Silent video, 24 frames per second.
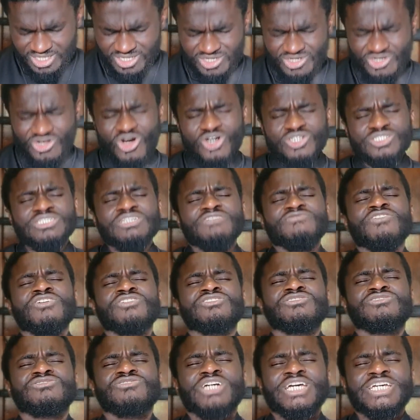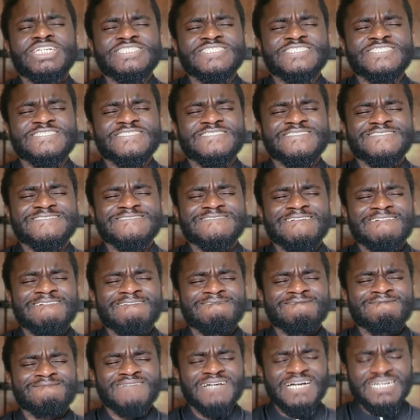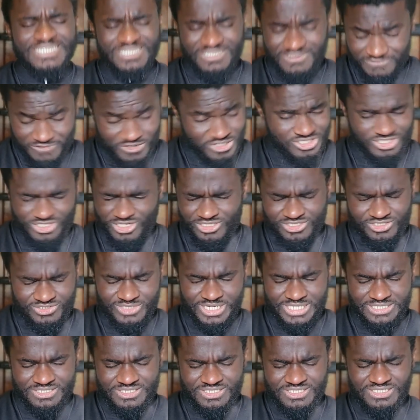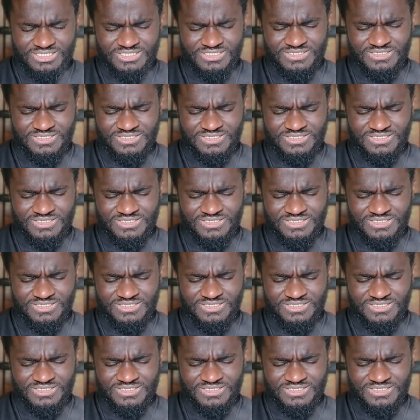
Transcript: God, give us grace and give us your strength.